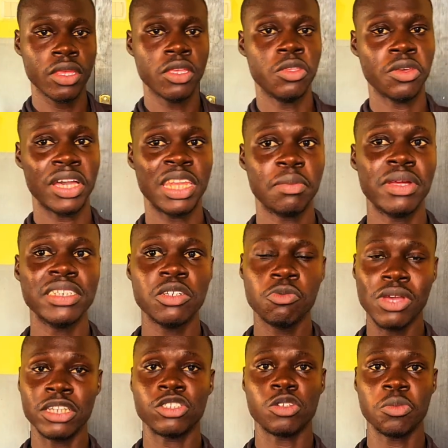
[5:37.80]
You can imagine
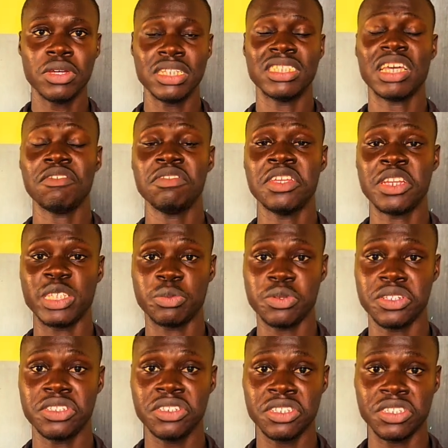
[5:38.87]
when somebody is having a
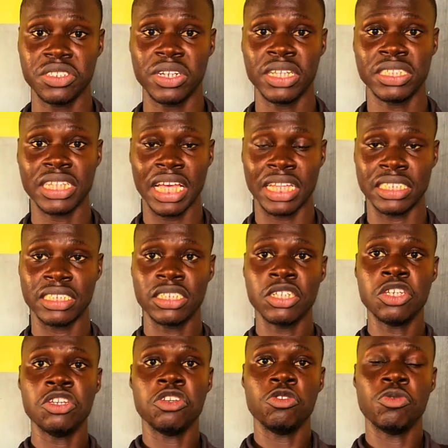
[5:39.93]
respiratory distress and
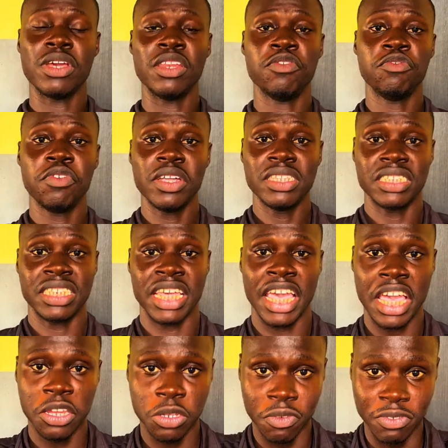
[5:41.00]
you elevate the
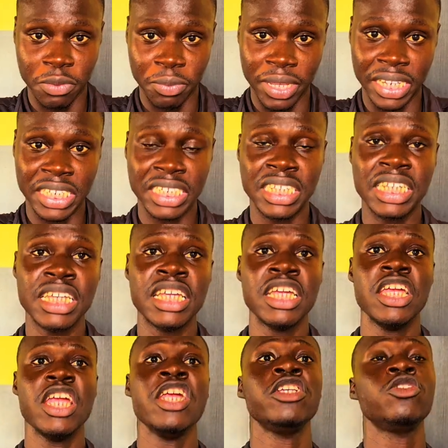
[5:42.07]
head of the bed,
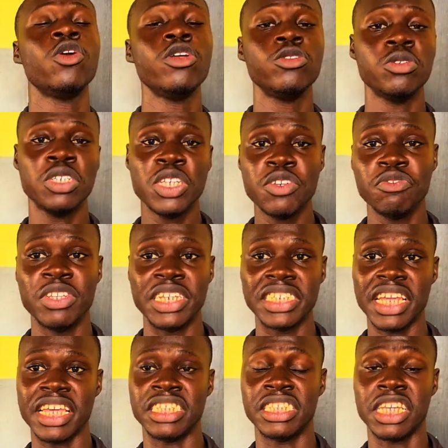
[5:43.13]
it's going to give the
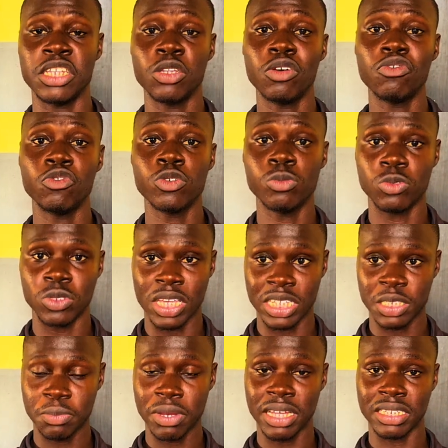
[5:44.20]
chest enough room to
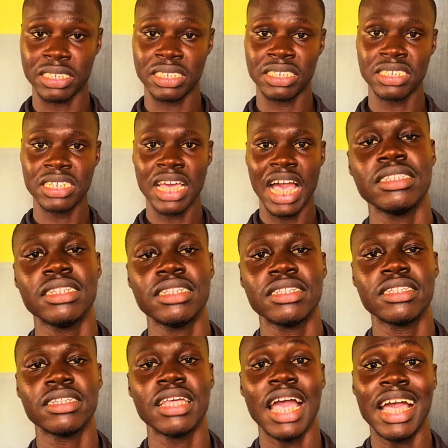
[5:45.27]
expand
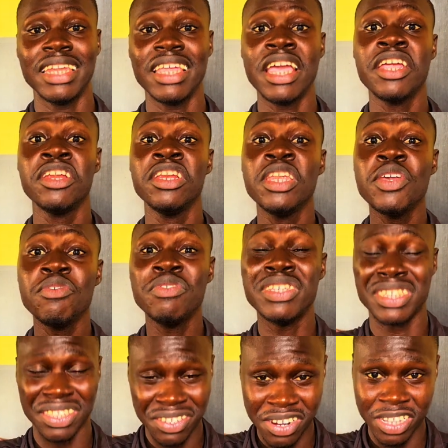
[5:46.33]
and then relieve the
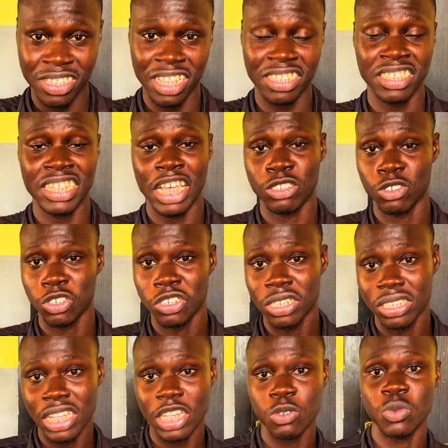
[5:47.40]
stress that is
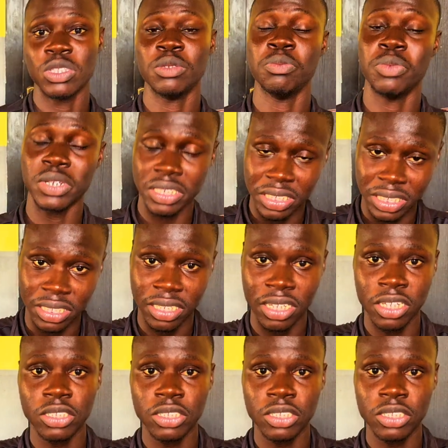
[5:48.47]
associated with breathing.